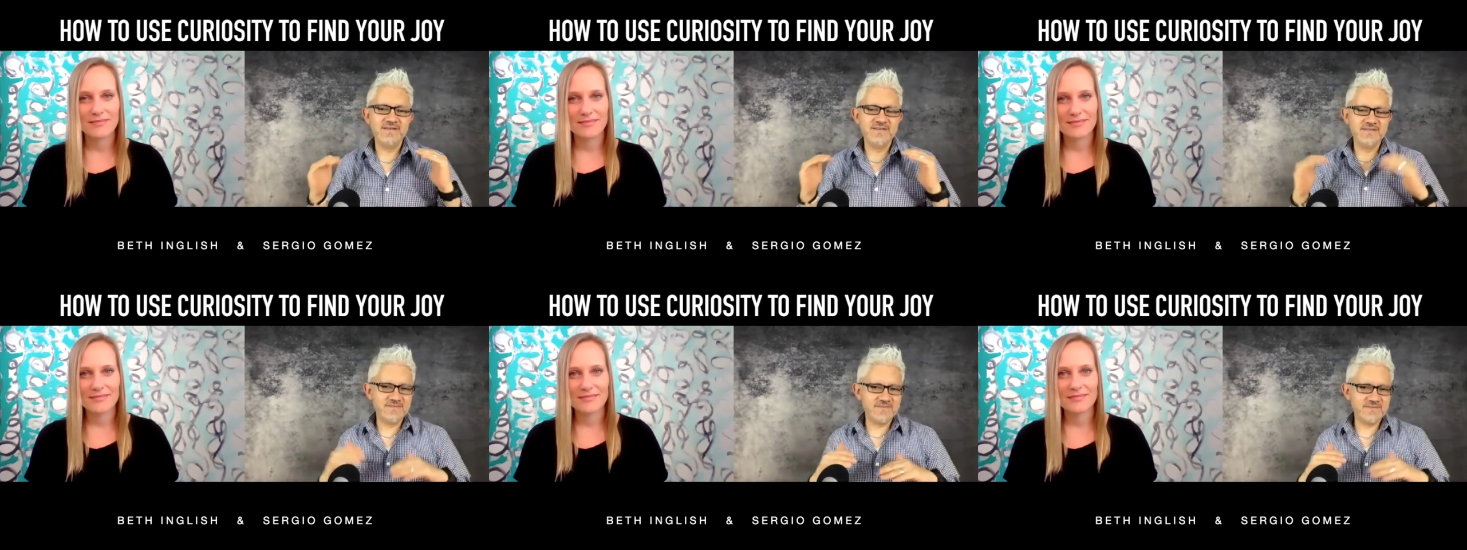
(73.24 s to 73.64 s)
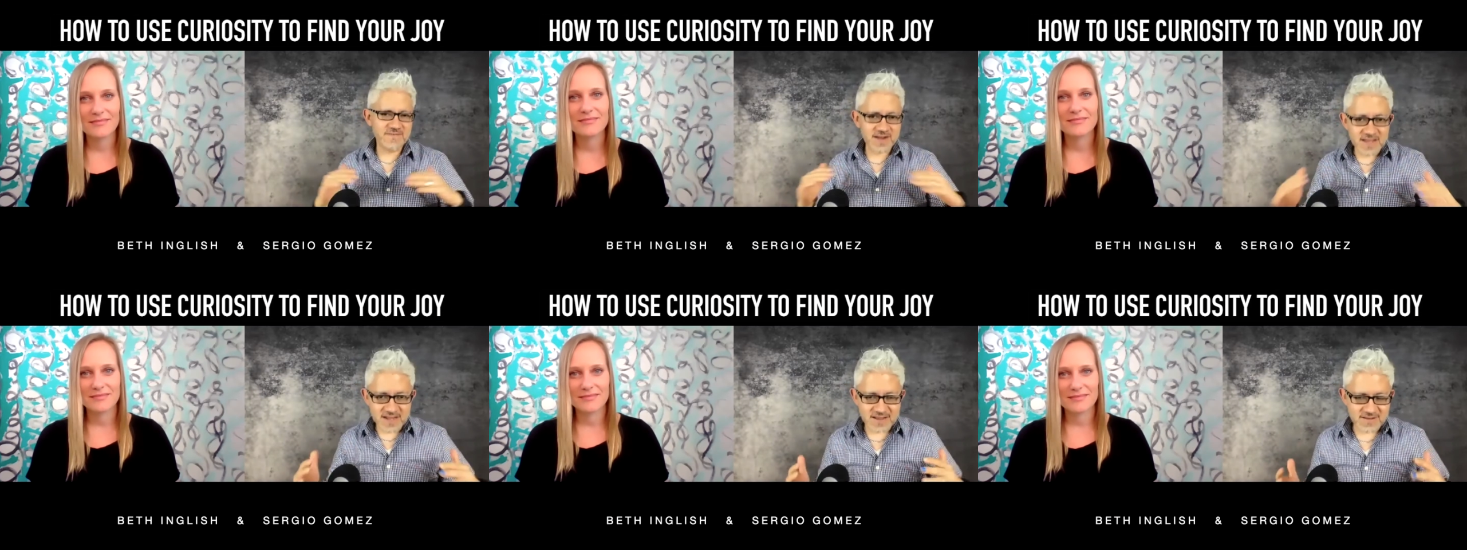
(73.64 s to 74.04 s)

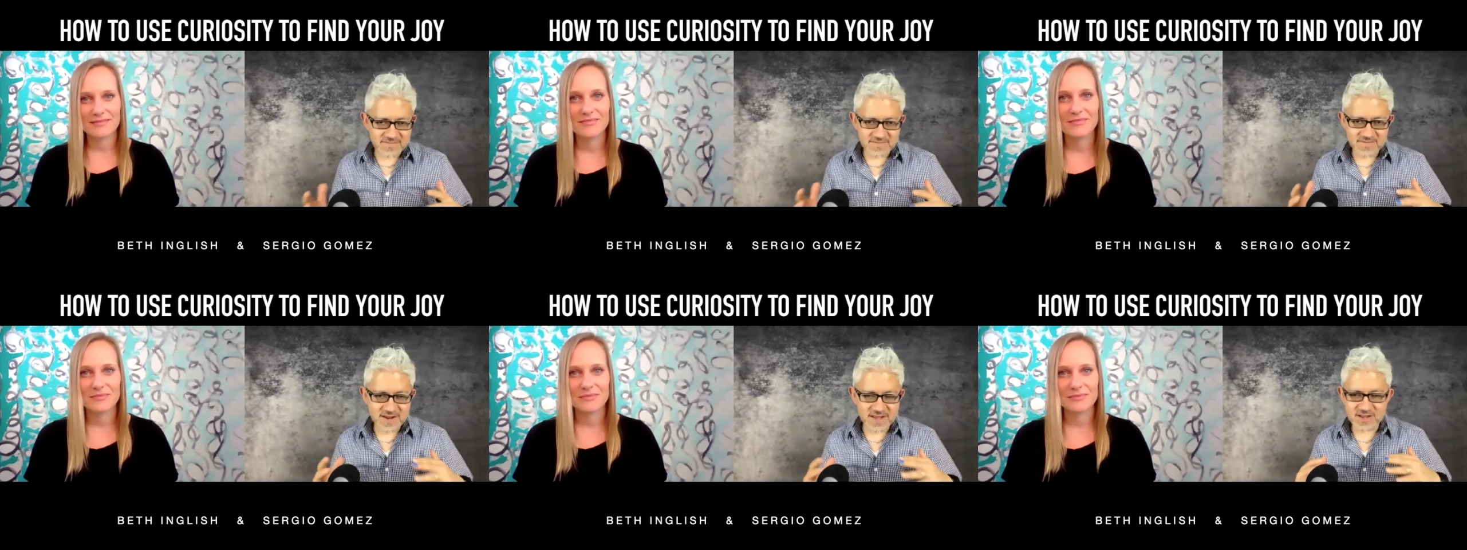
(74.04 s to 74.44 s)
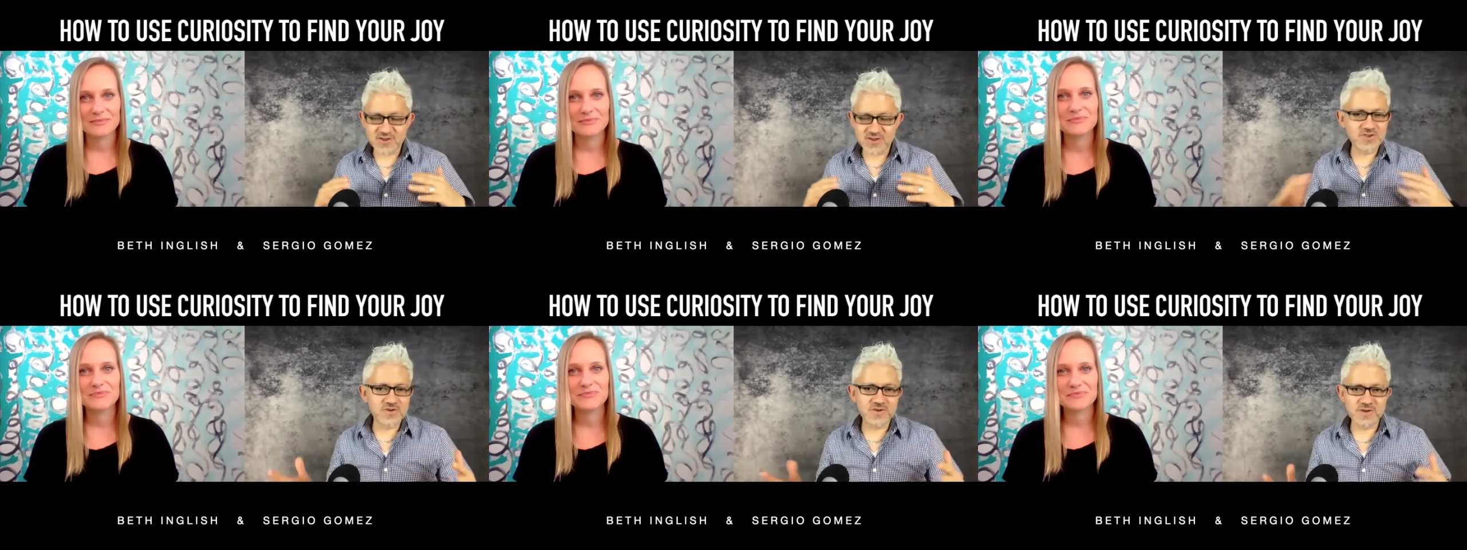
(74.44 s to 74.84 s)
Speaker 1: very very uh,
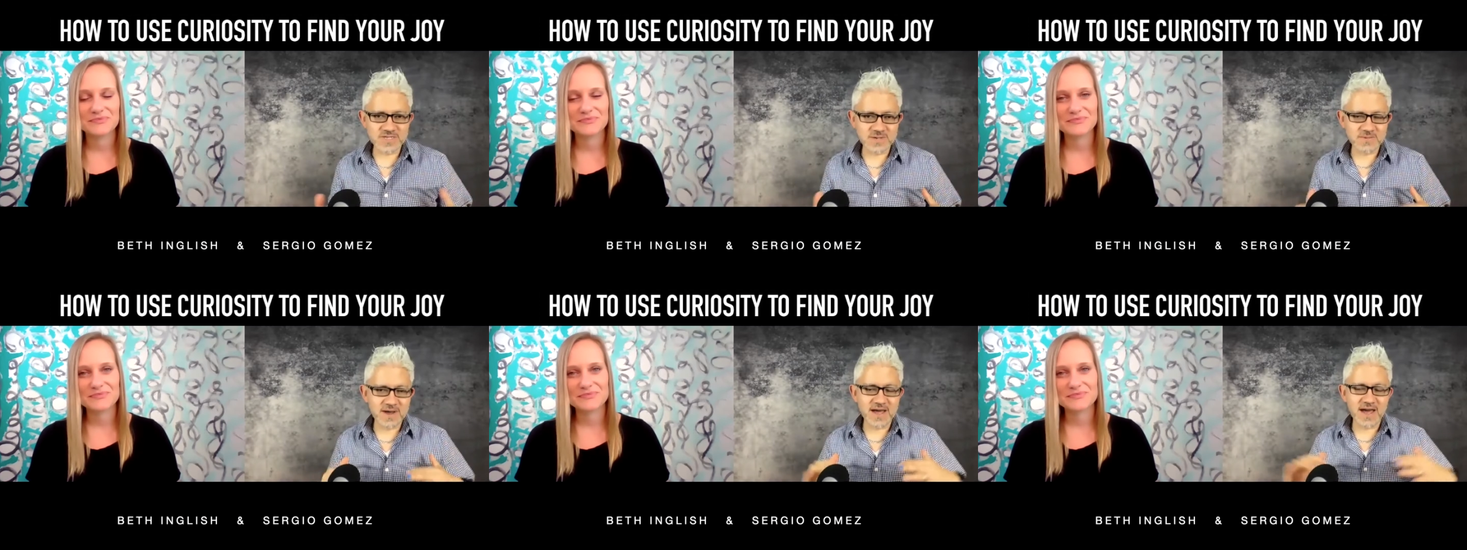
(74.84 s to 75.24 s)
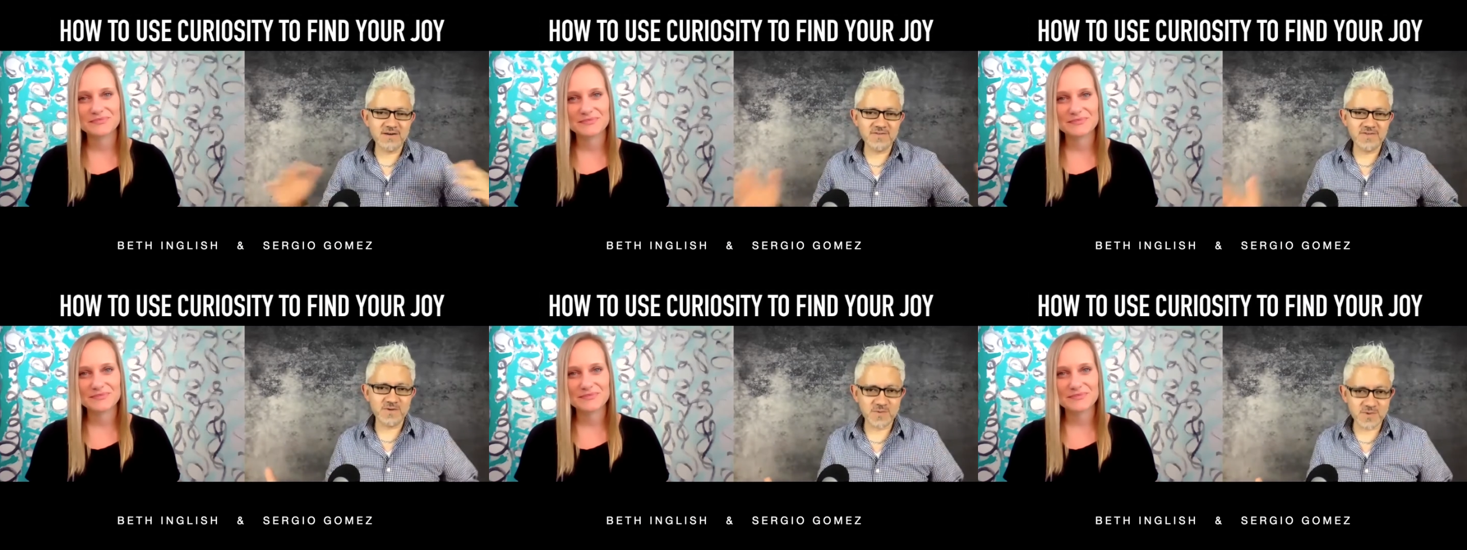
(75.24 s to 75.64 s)
curious about how
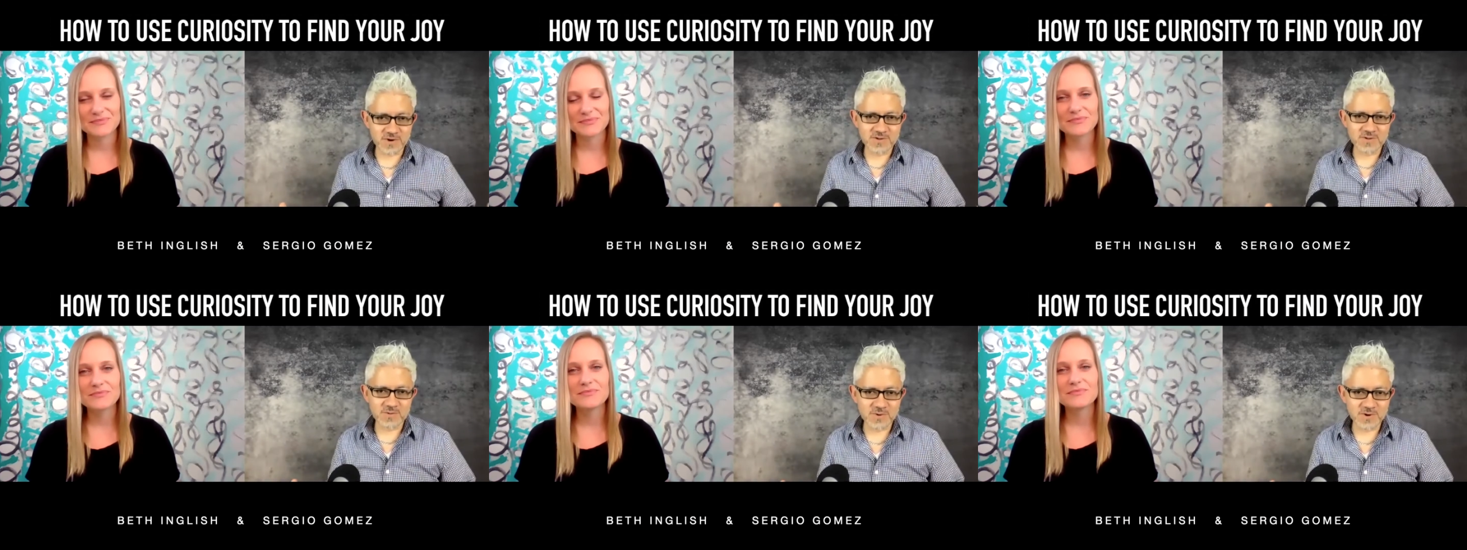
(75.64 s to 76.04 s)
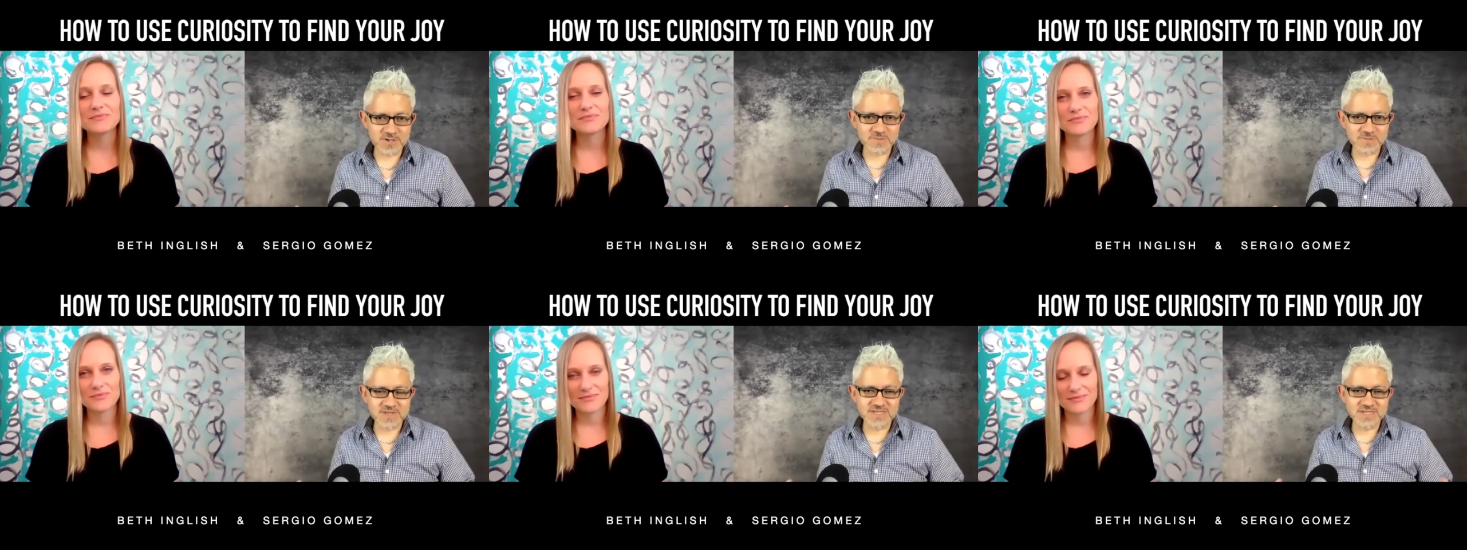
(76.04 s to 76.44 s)
the world works
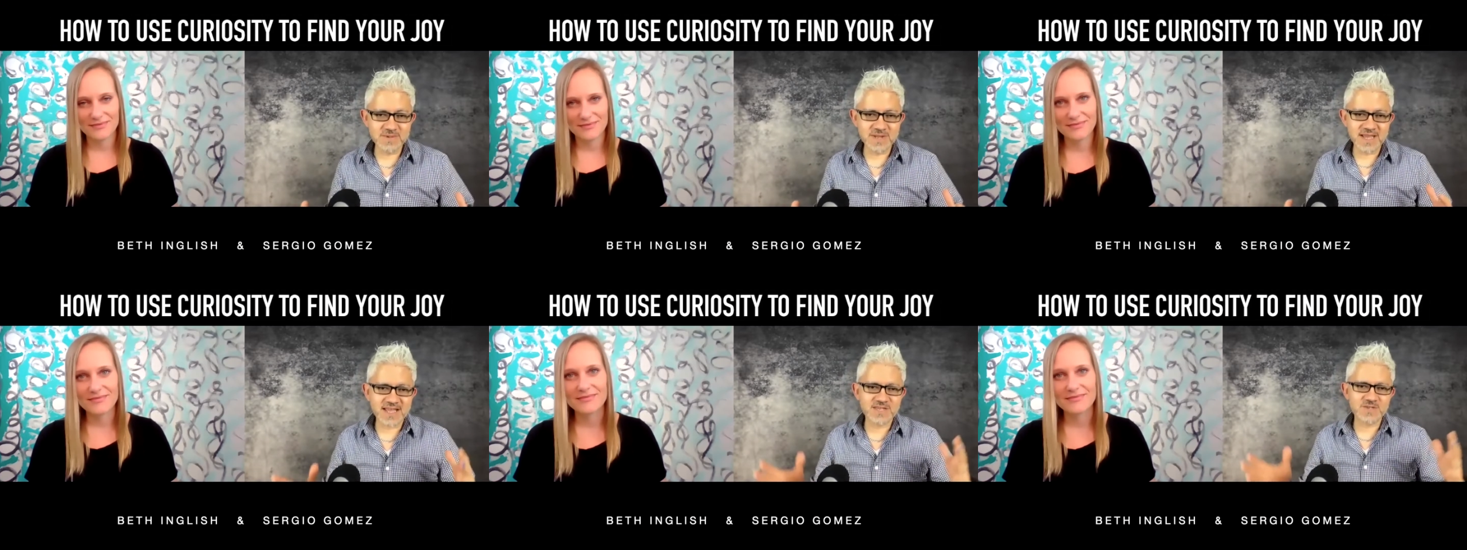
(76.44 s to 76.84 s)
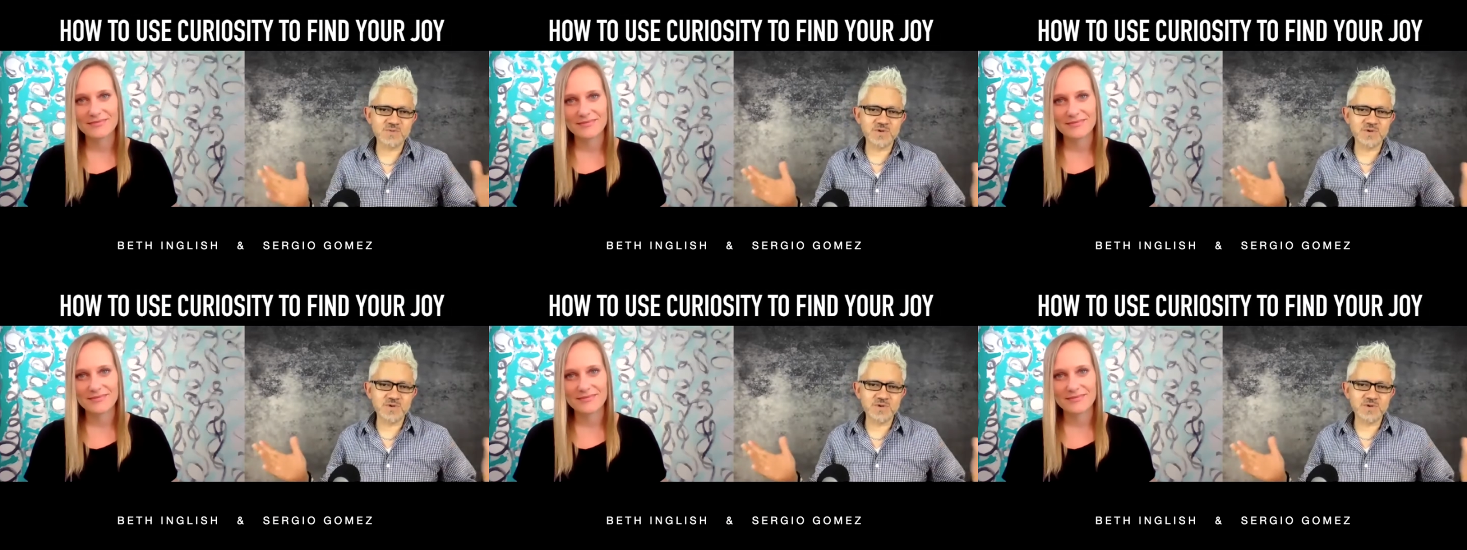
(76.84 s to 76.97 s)
but it seems like as mm-hmm.